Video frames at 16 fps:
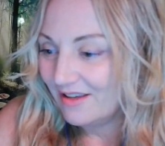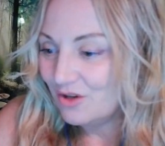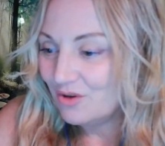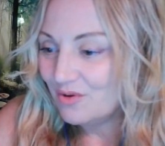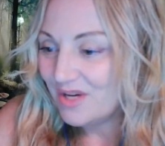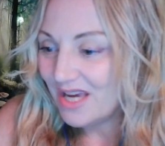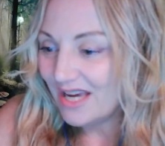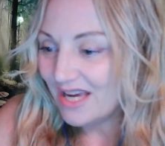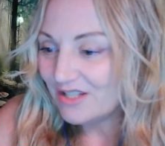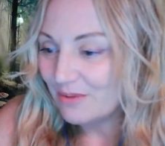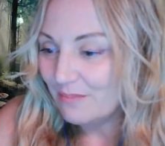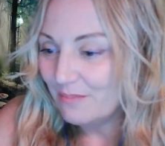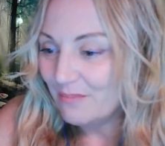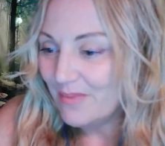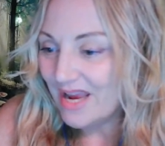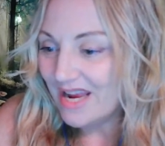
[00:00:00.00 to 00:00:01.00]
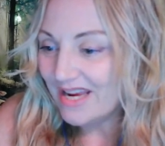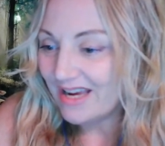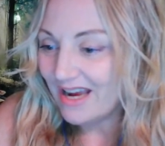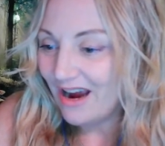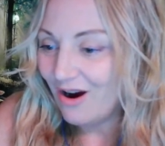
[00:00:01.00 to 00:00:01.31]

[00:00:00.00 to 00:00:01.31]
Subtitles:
You get to make